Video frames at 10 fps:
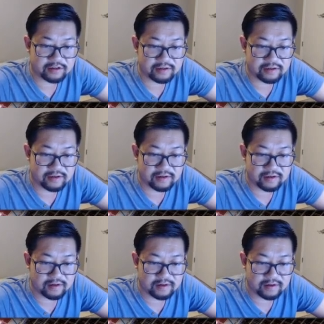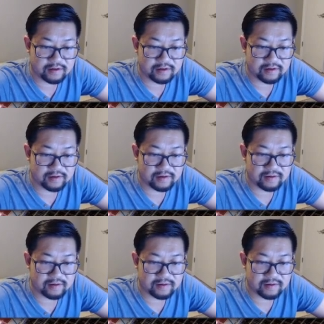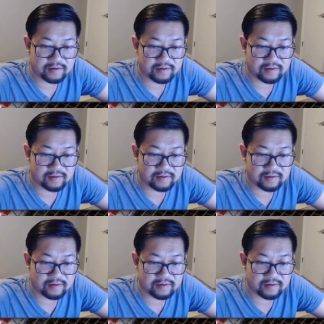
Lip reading: (silence)